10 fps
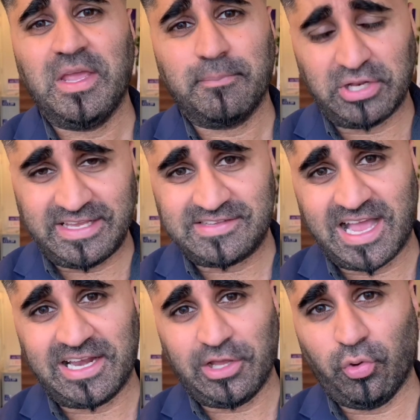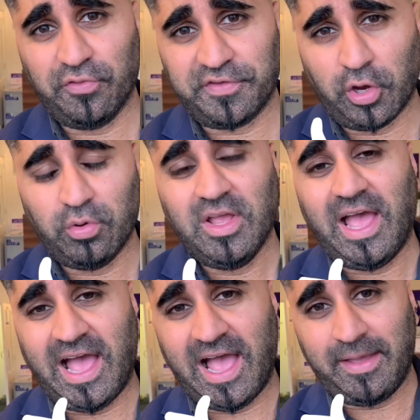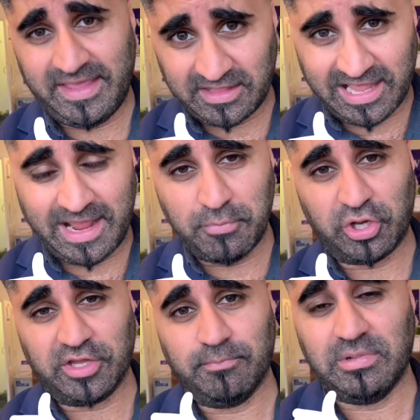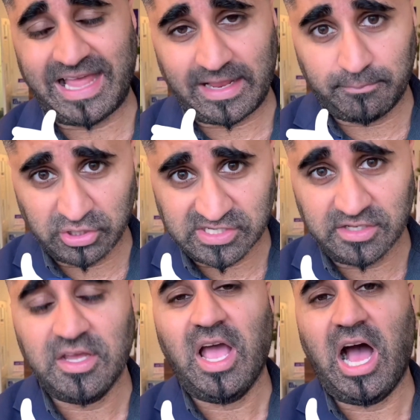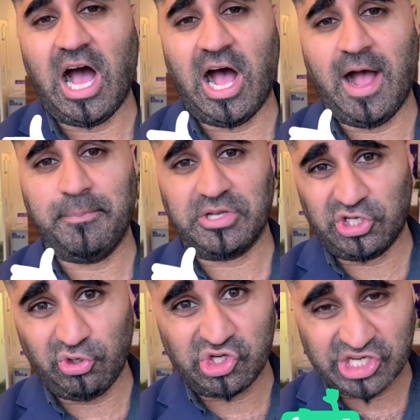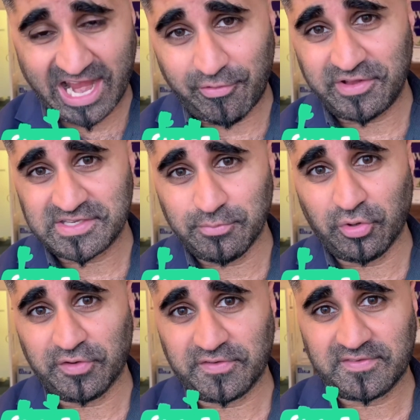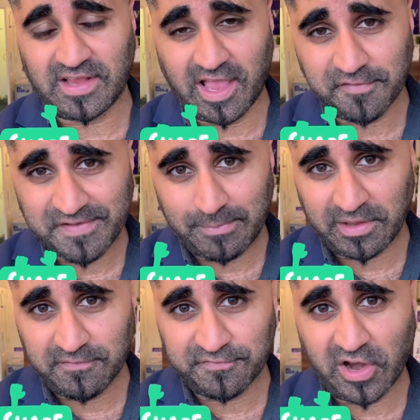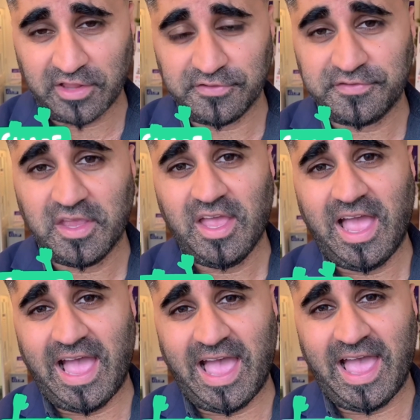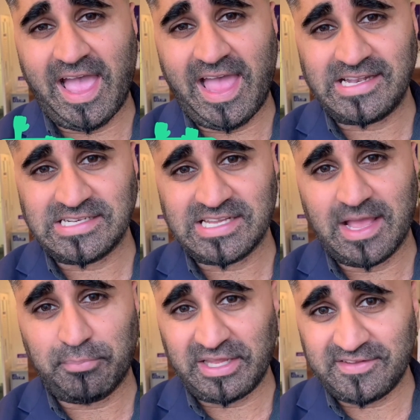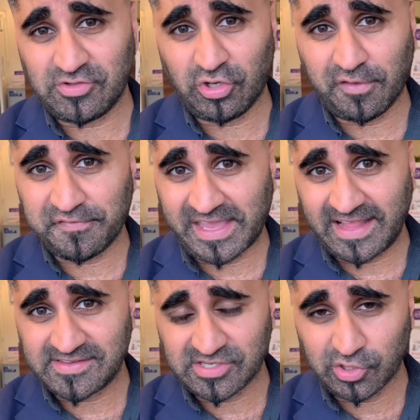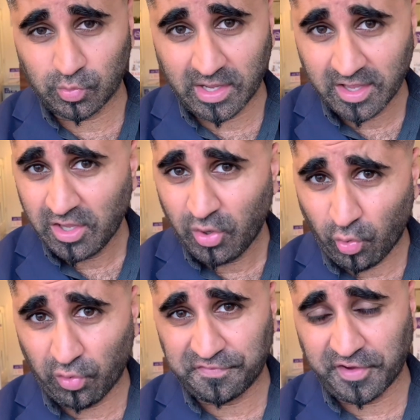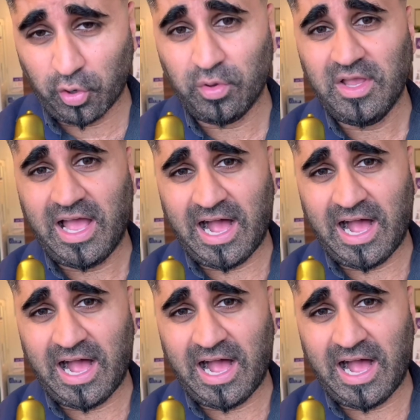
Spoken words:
Please kindly also hit the like button, do share it amongst family and friends, and please do not forget to also